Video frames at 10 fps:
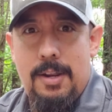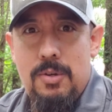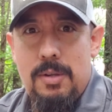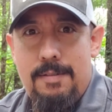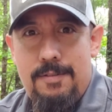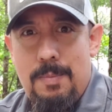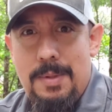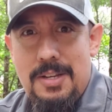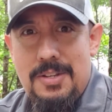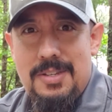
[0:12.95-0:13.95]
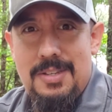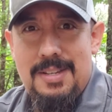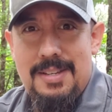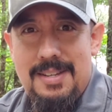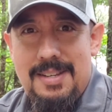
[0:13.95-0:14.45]
Usually I film these
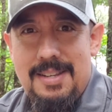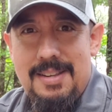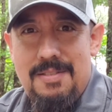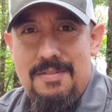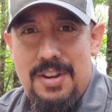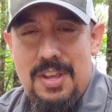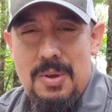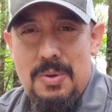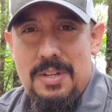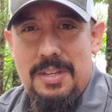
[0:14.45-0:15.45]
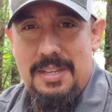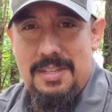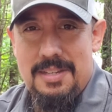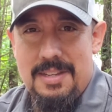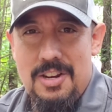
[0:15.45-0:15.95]
videos and
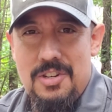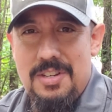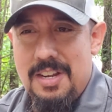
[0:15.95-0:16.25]
these discussions,